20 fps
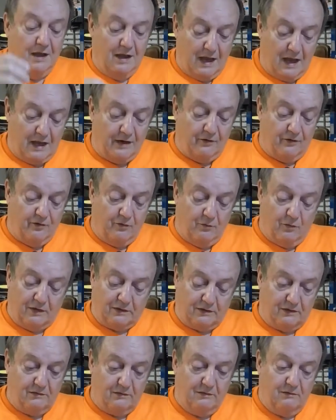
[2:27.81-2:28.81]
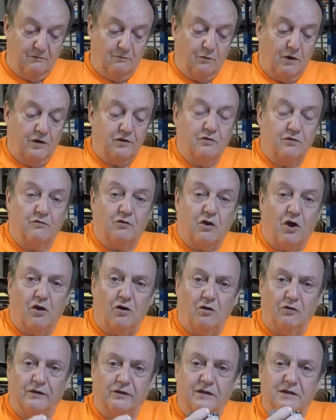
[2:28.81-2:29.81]
I don't know what you
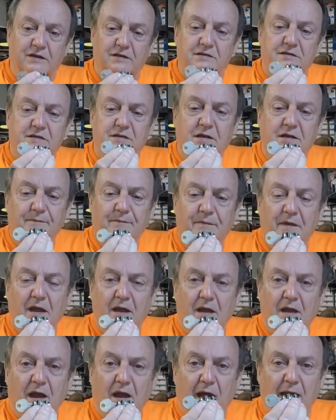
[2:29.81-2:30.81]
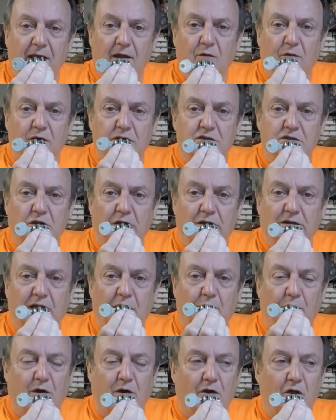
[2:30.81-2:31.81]
call these. I always thought they
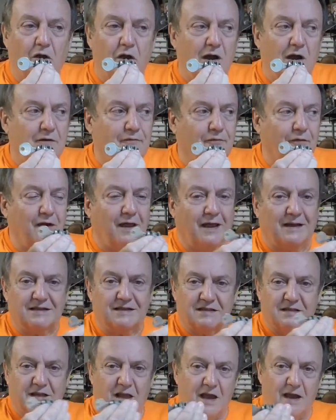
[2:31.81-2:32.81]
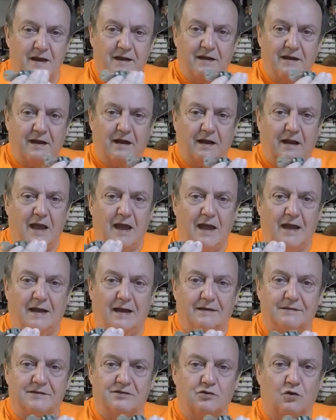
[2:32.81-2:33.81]
were locked for like sliding
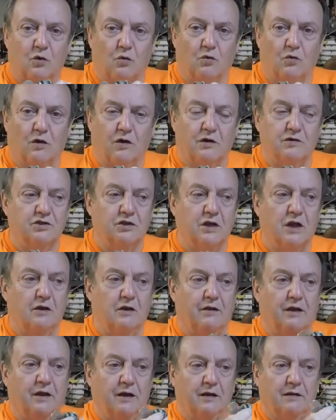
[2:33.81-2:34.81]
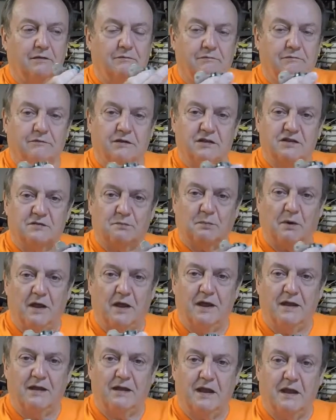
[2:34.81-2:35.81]
glass doors, you know, in a
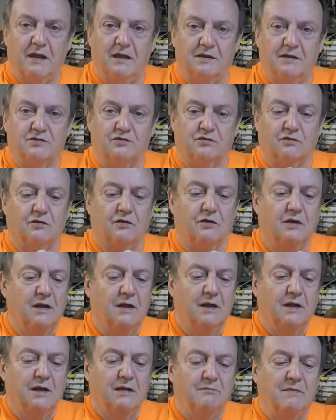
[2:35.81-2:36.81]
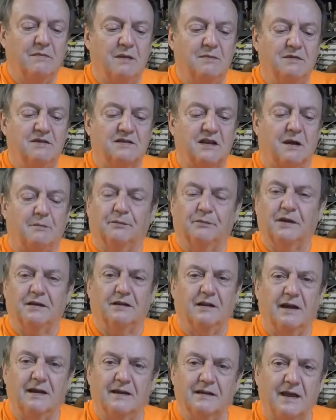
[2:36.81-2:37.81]
display case or maybe something
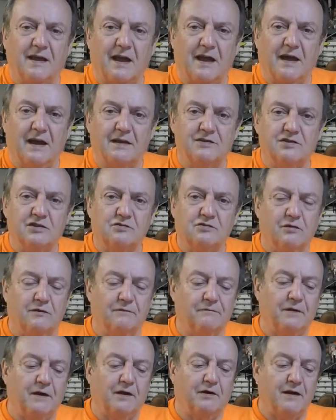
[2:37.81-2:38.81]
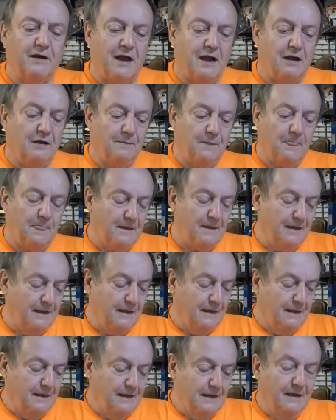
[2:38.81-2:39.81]
like that. I just couldn't figure it out.
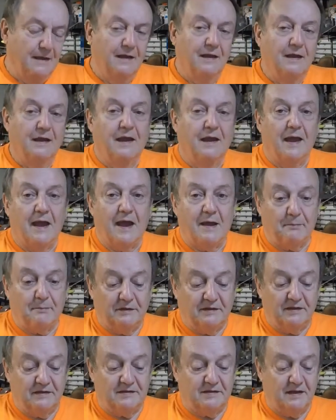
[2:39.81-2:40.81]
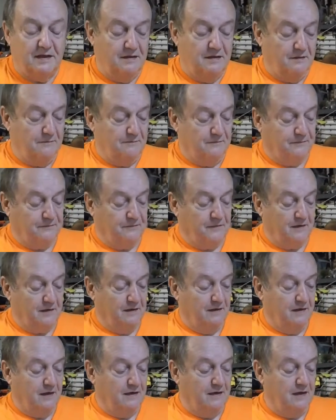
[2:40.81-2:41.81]
Happened to see them.
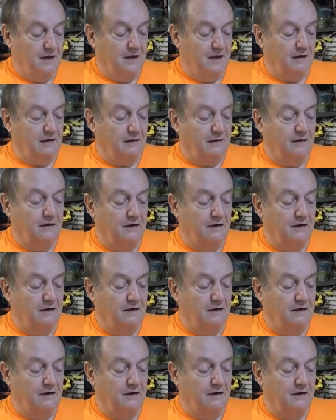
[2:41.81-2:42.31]
And here,